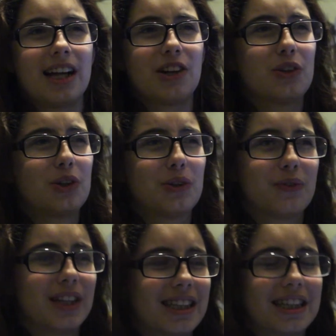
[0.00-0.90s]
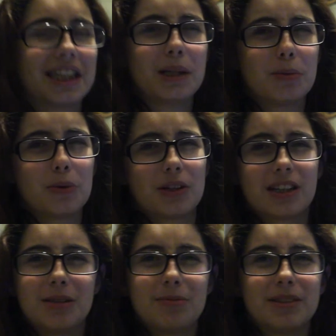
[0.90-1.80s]
I don't know if like the keyboard
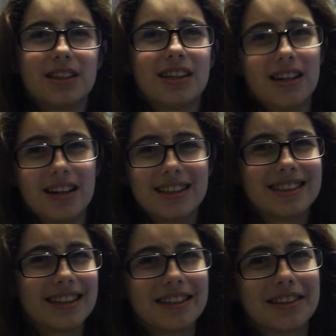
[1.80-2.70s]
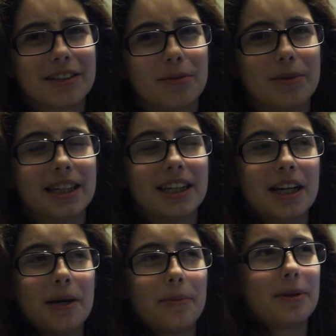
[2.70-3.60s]
comes up undone a little bit,
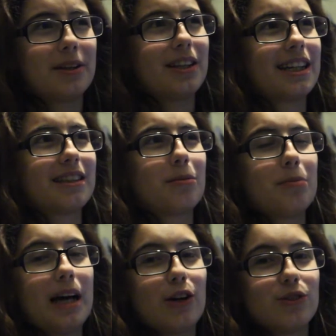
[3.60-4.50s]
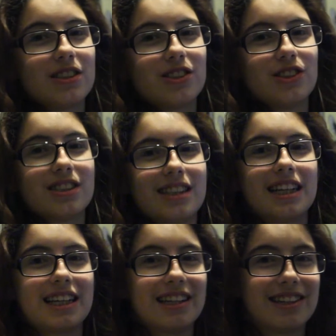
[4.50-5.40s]
but like the mouse just
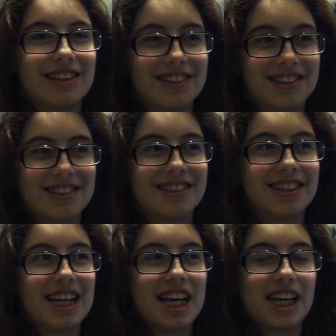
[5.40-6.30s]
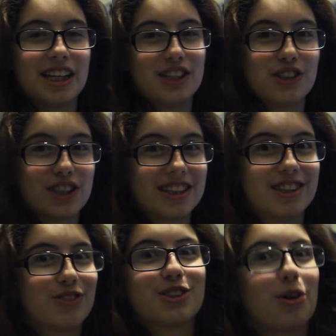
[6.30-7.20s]
like you could
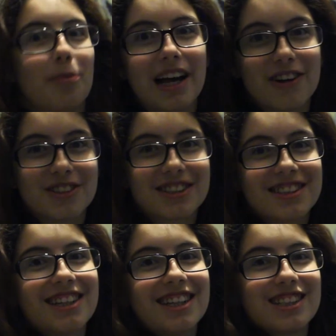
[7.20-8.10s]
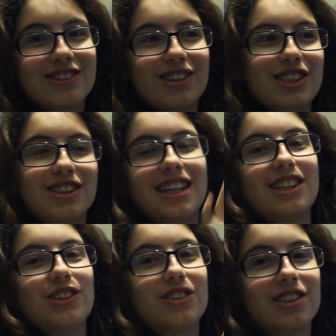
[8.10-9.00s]
there was no mouse. So I just had
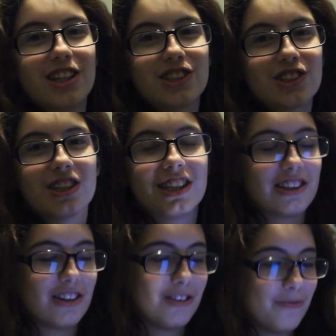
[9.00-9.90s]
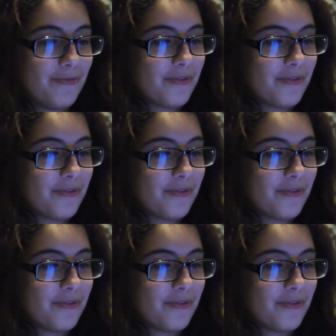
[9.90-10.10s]
to use the touchscreen, you know?